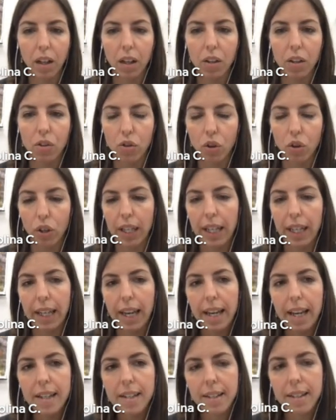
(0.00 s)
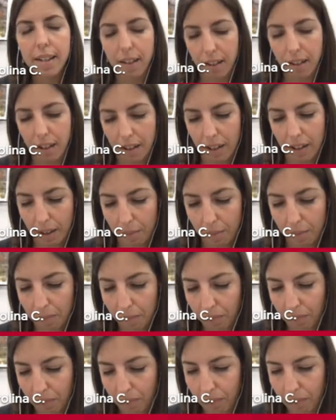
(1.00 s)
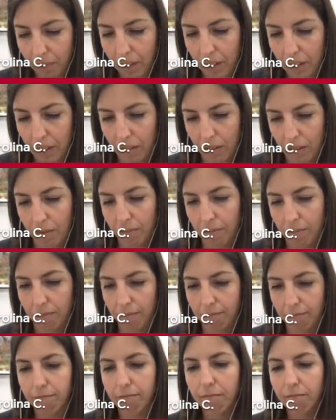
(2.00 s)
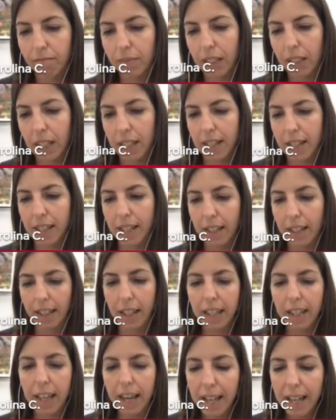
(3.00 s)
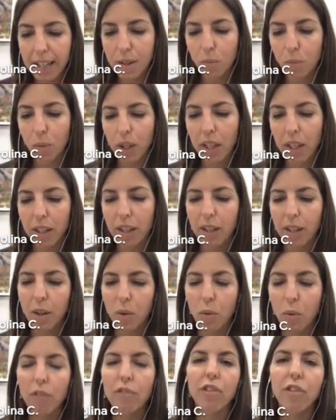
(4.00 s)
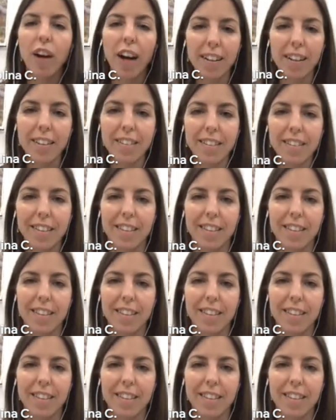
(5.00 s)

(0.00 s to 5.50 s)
So in case let's say that in case we find